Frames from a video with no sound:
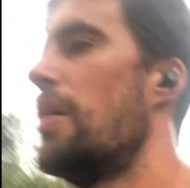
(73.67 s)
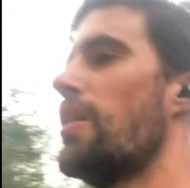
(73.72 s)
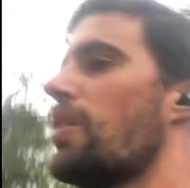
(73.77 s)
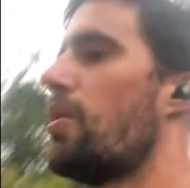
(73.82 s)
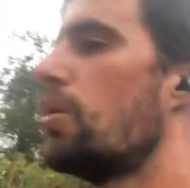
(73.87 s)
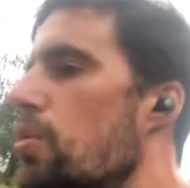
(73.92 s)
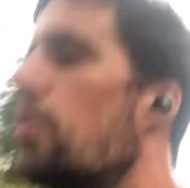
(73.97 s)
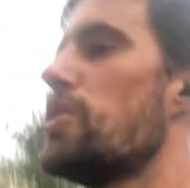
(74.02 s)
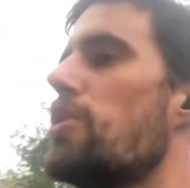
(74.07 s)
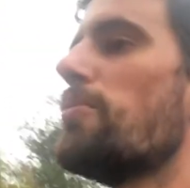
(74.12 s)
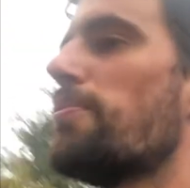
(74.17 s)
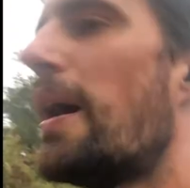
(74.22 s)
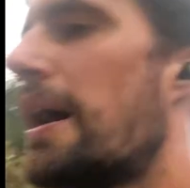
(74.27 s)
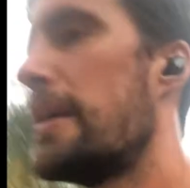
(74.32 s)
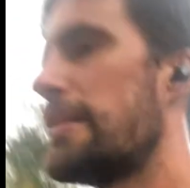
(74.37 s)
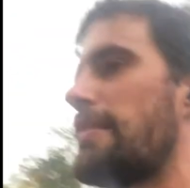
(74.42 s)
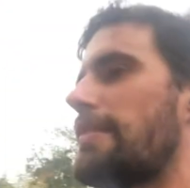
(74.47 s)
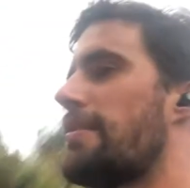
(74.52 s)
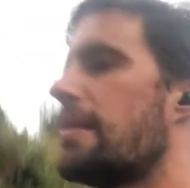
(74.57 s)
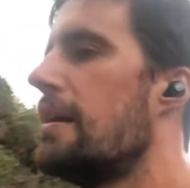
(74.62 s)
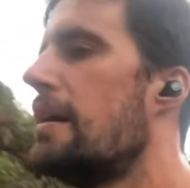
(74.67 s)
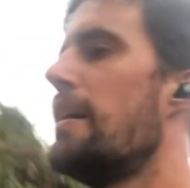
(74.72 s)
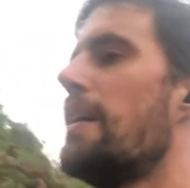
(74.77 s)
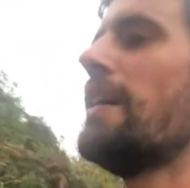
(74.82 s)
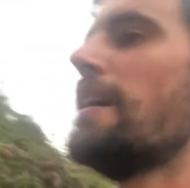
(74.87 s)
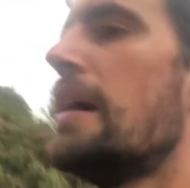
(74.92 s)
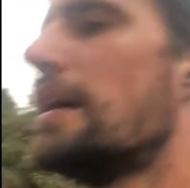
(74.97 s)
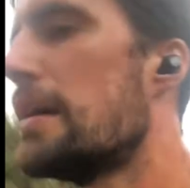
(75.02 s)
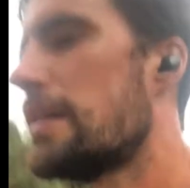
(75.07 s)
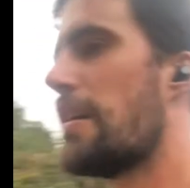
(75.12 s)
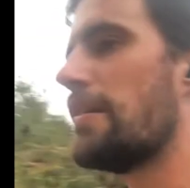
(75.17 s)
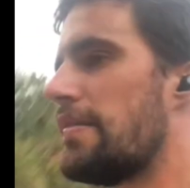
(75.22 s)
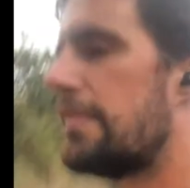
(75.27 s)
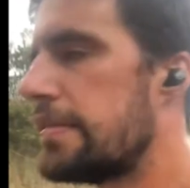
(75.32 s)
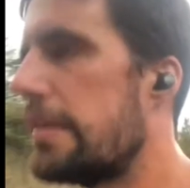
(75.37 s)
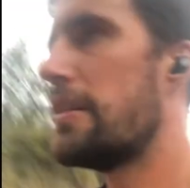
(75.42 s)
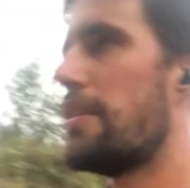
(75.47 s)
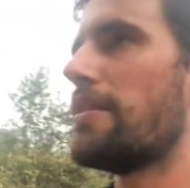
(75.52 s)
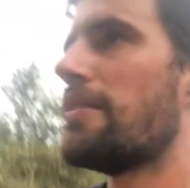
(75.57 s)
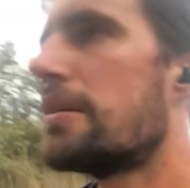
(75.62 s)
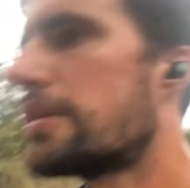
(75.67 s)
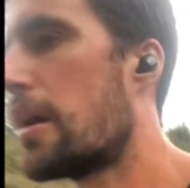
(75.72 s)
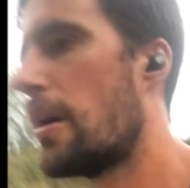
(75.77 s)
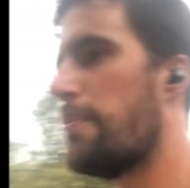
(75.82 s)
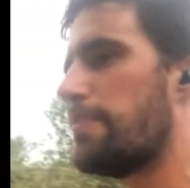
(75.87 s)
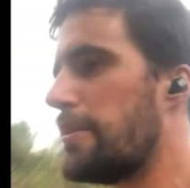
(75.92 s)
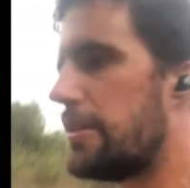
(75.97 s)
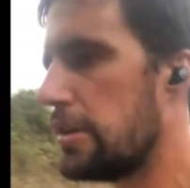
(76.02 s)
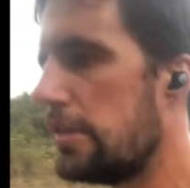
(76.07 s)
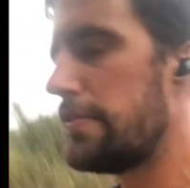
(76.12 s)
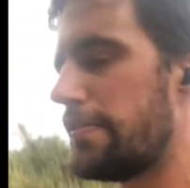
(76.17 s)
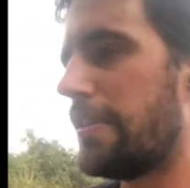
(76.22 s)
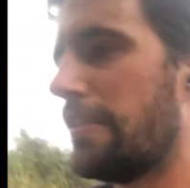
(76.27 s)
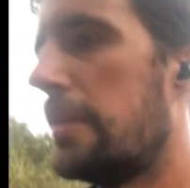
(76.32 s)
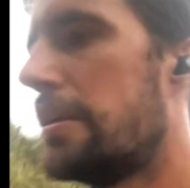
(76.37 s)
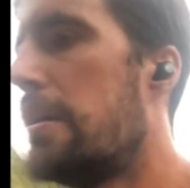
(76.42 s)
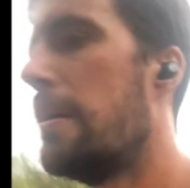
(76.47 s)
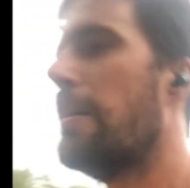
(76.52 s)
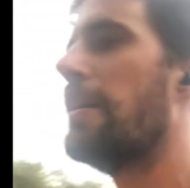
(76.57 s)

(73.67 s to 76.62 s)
who you might consider competition.